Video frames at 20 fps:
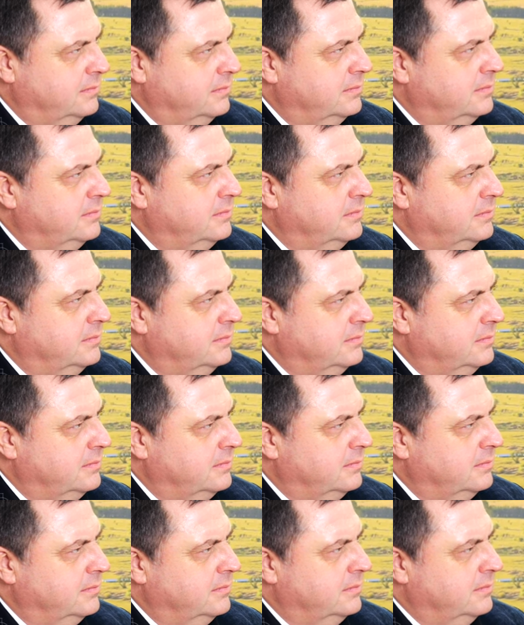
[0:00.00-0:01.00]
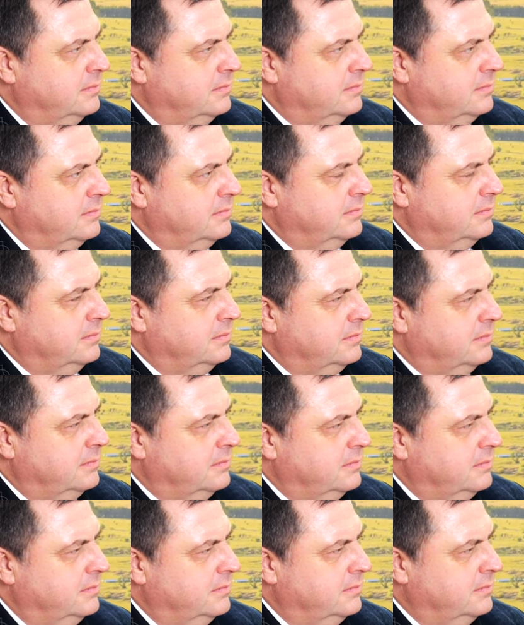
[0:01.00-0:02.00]

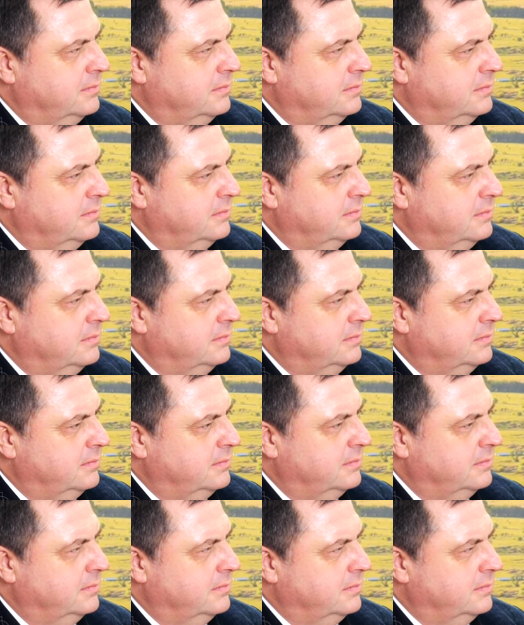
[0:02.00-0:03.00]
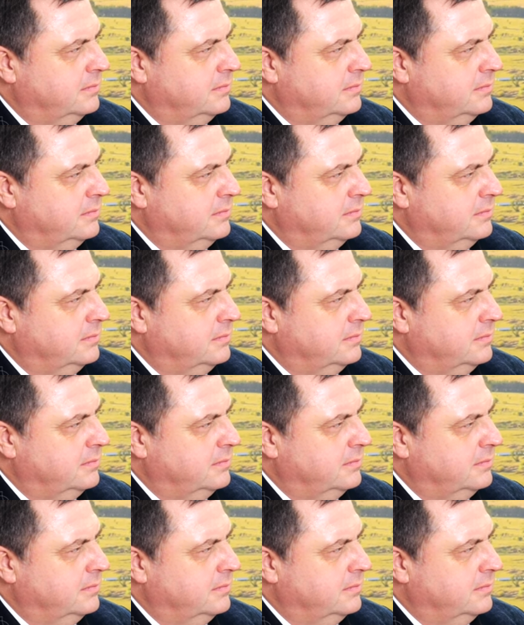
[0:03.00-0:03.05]
(silent)